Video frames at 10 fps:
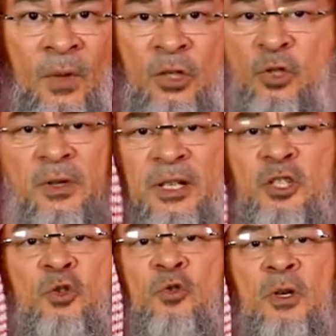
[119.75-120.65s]
So there's
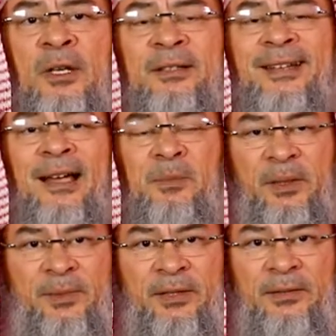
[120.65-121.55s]
no time
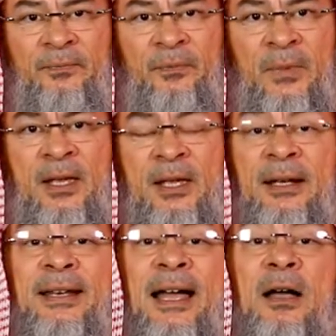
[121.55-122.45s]
limit.
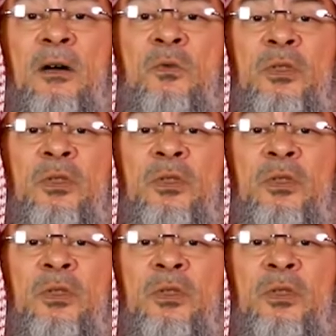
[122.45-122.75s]
Now